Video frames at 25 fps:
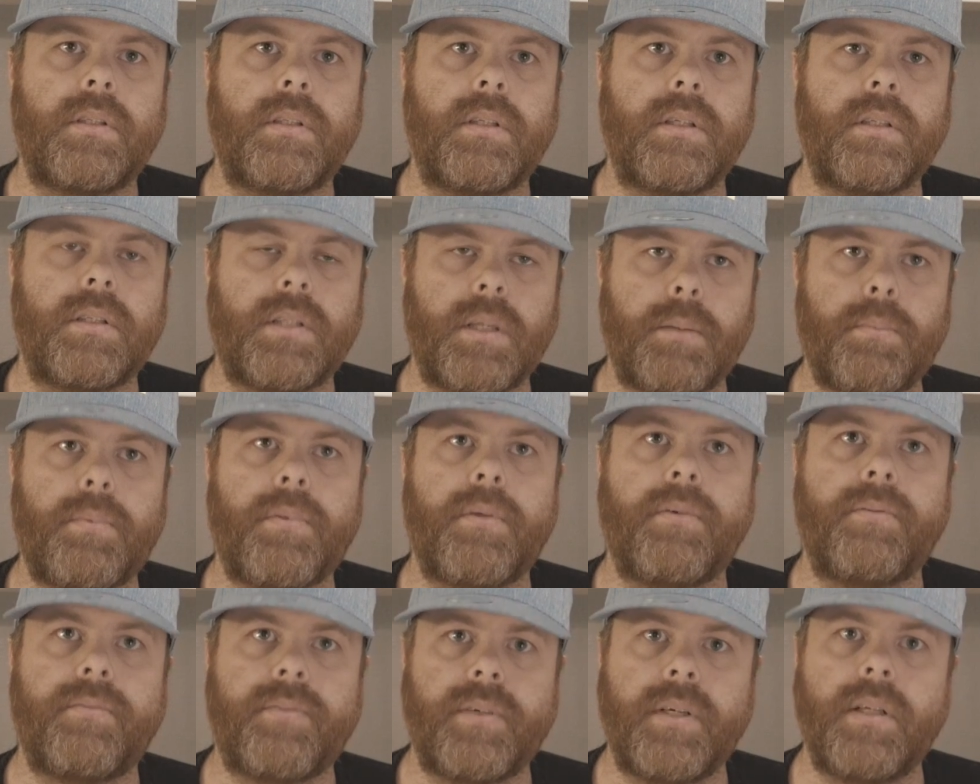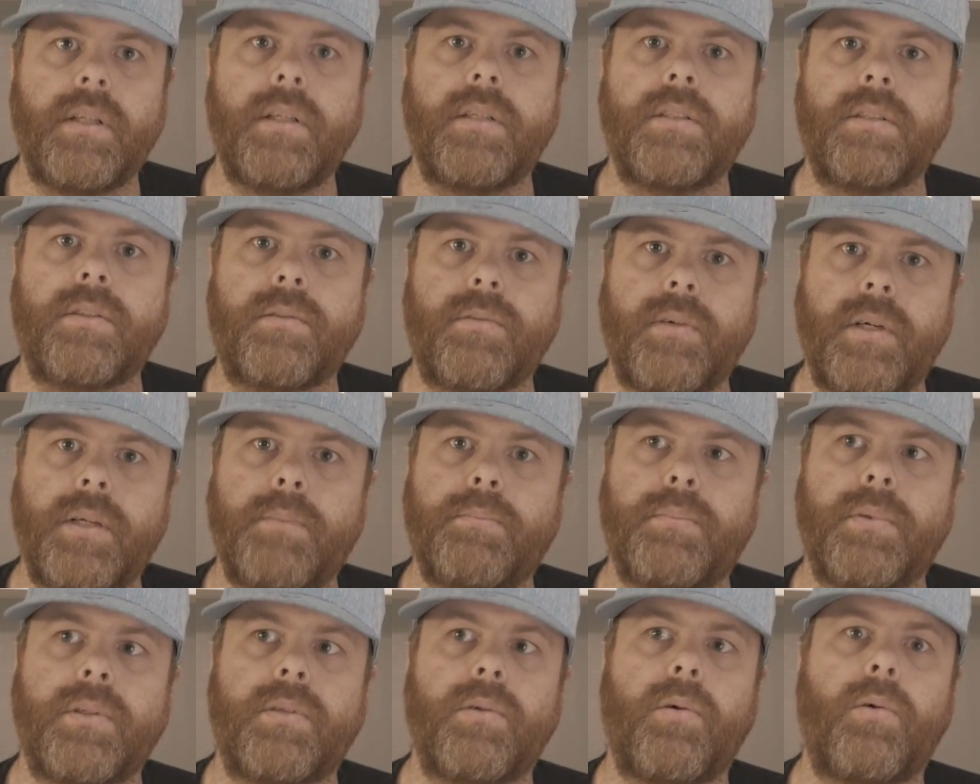depth of field is
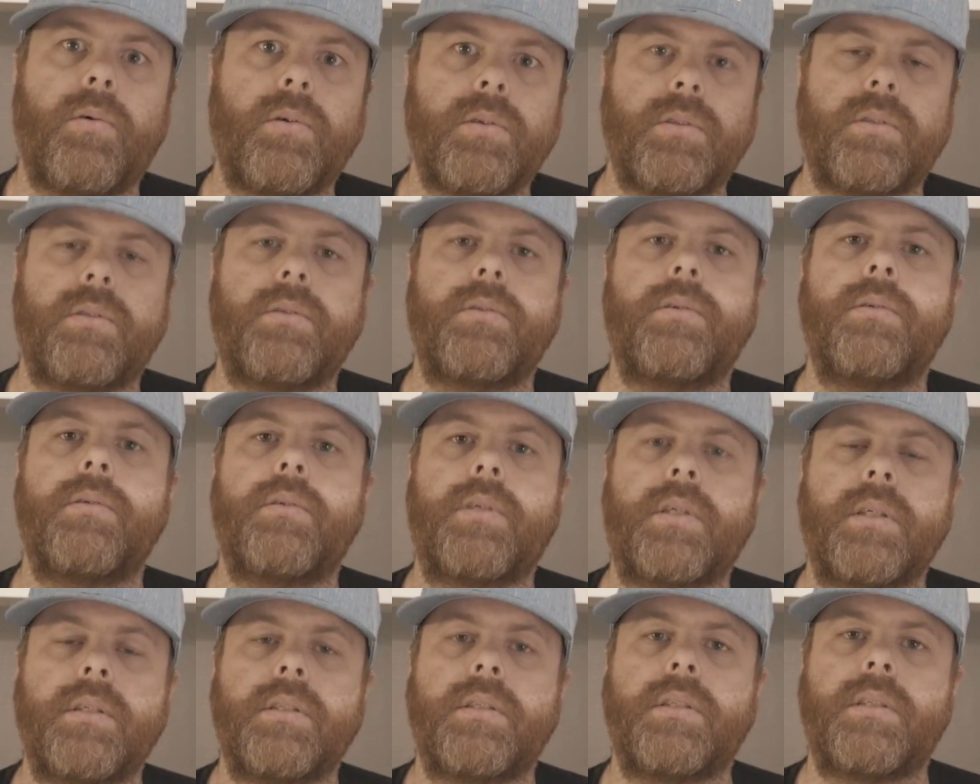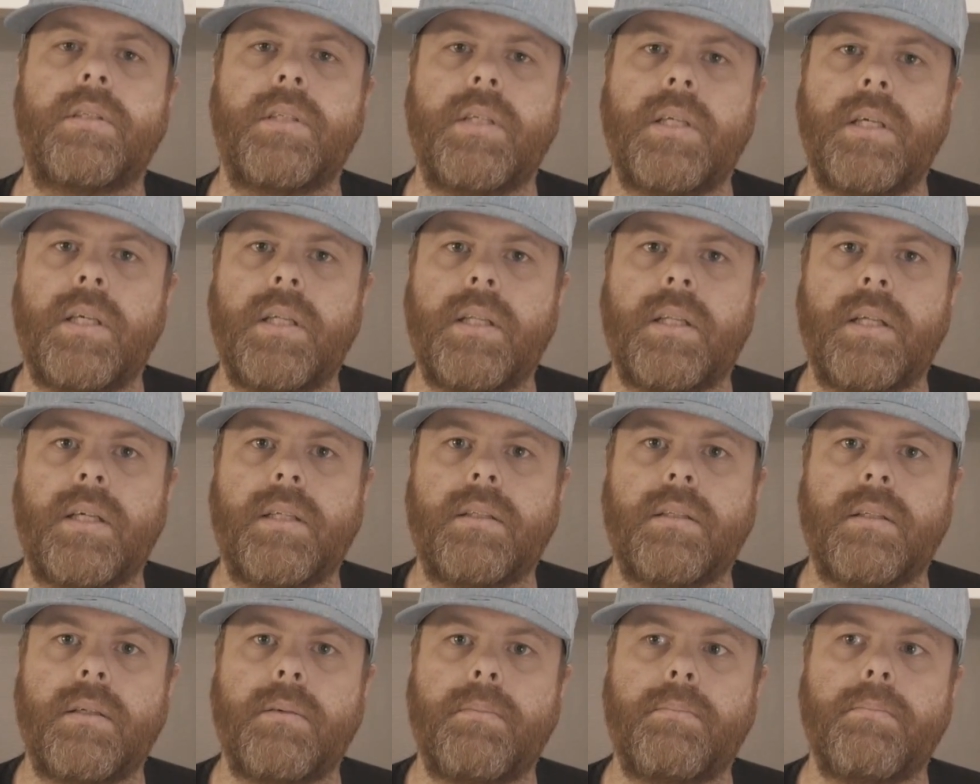great, but also you can see
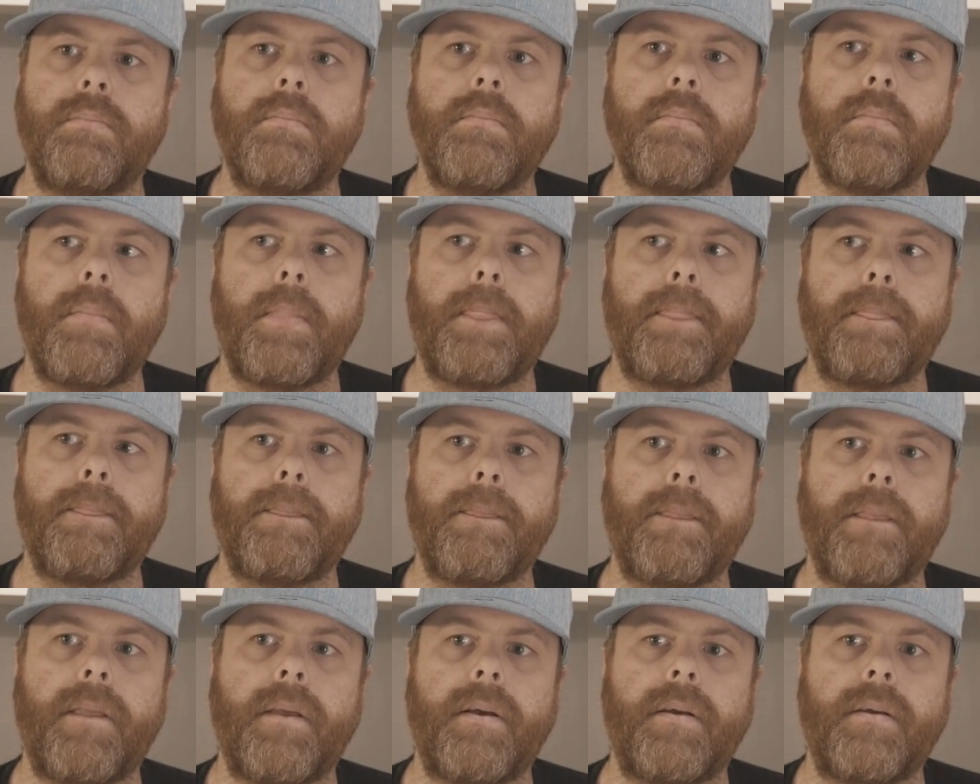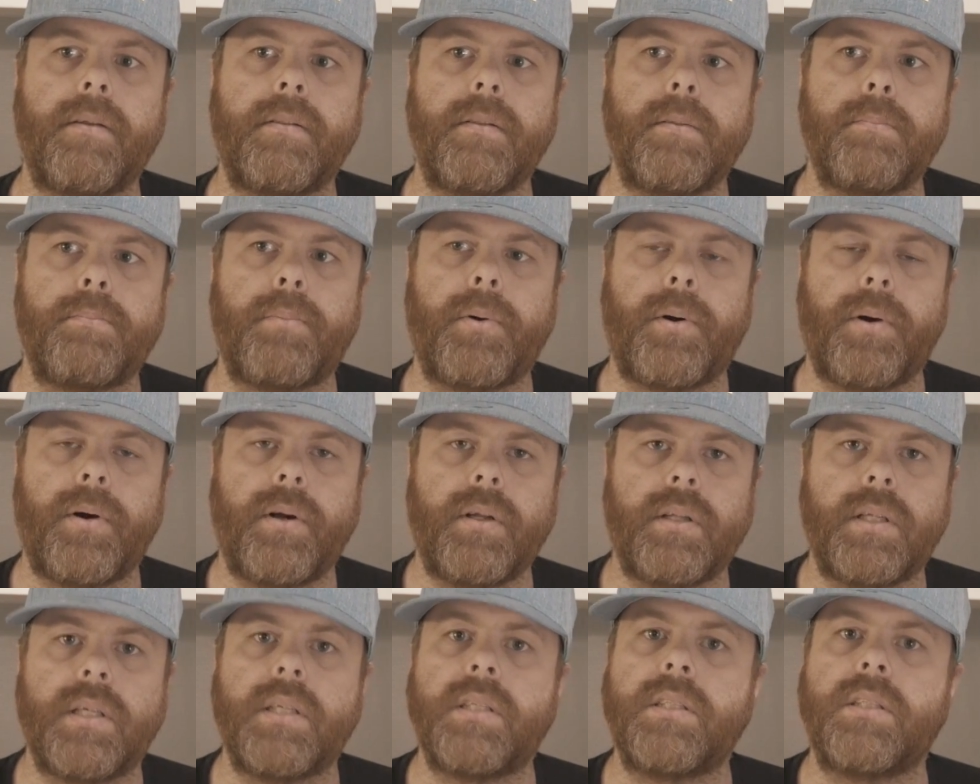that the
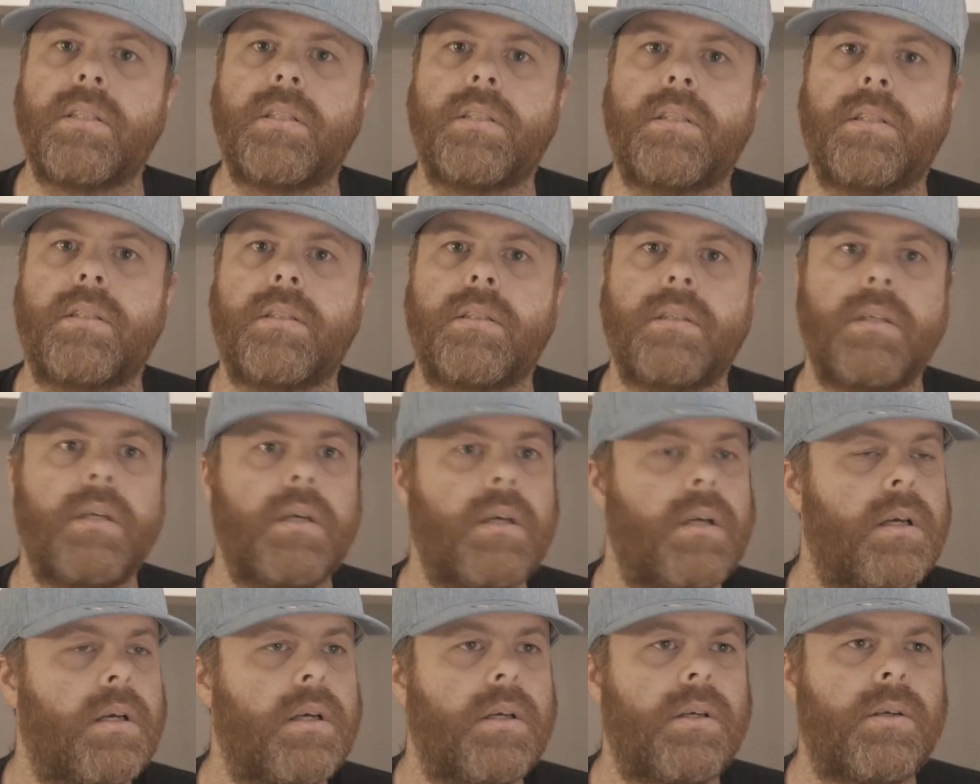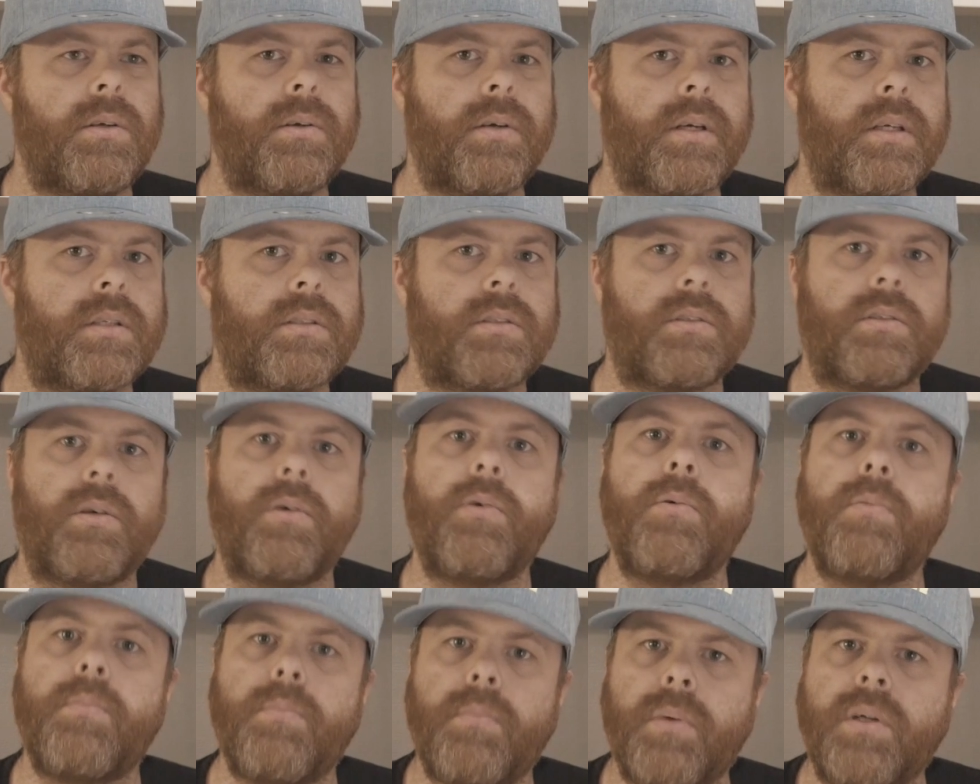bird is, you get
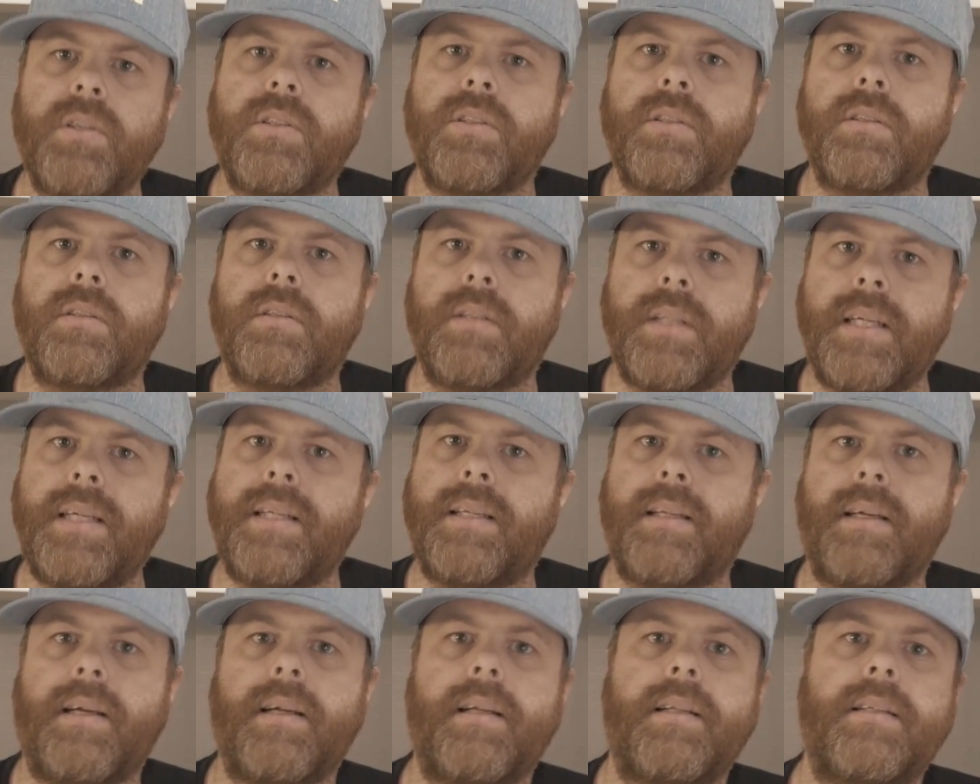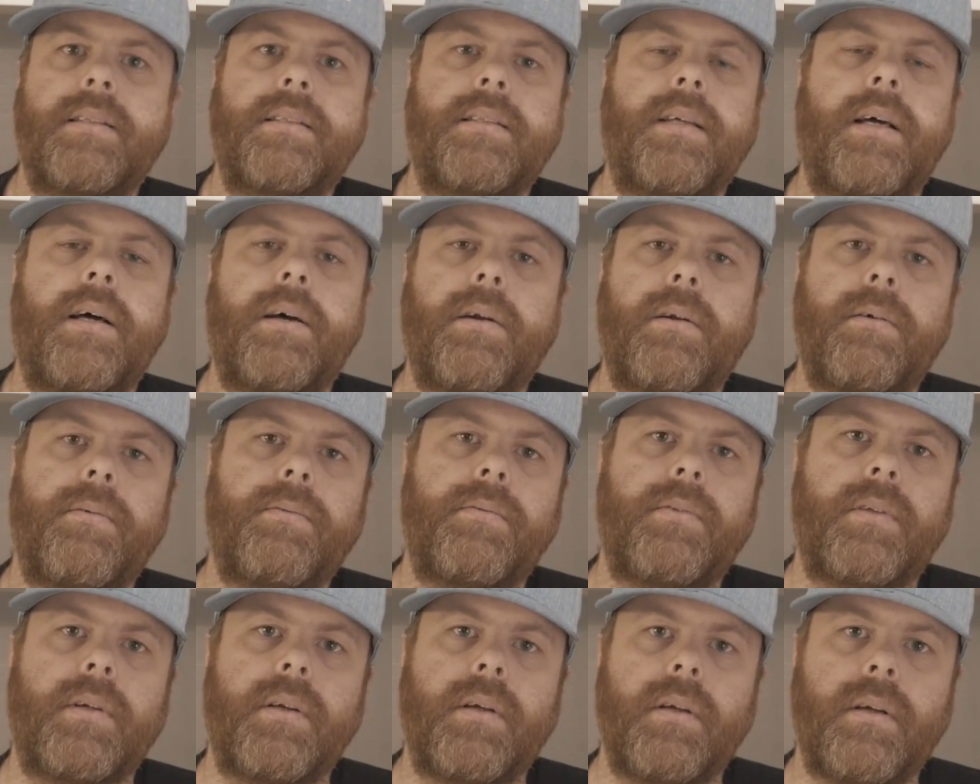so much details out
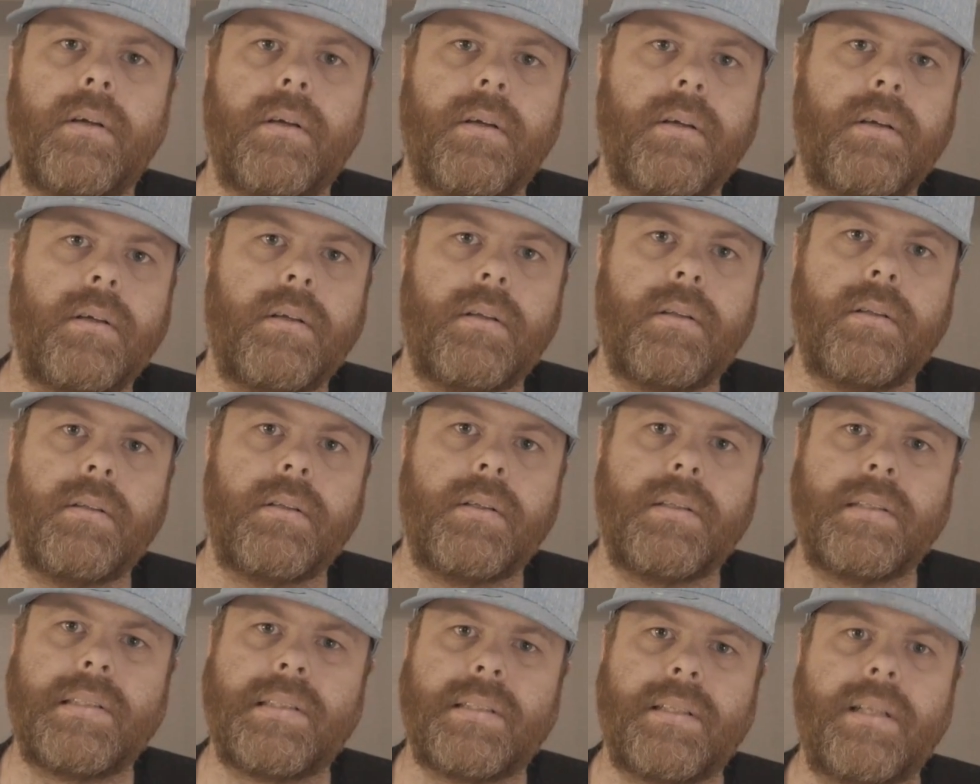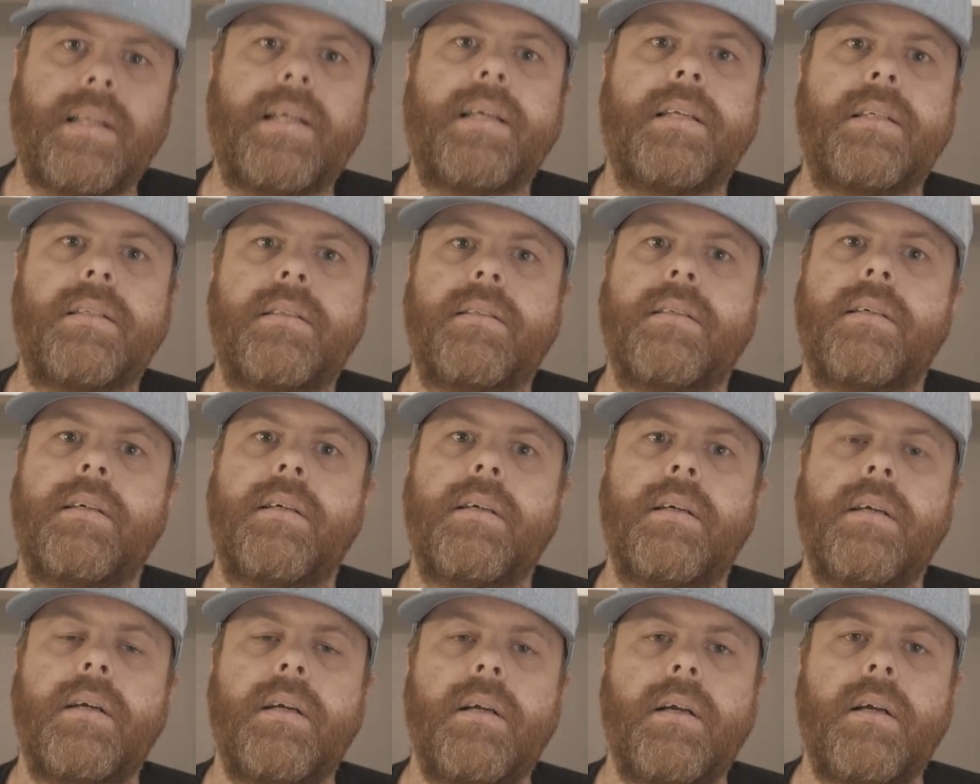of this lens
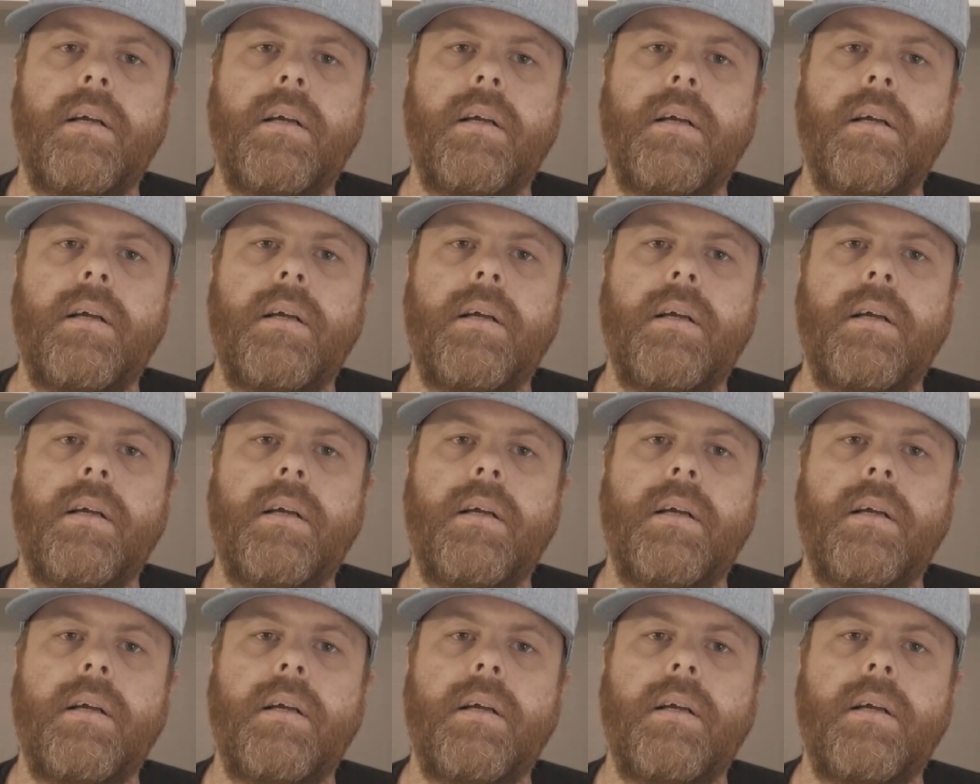here.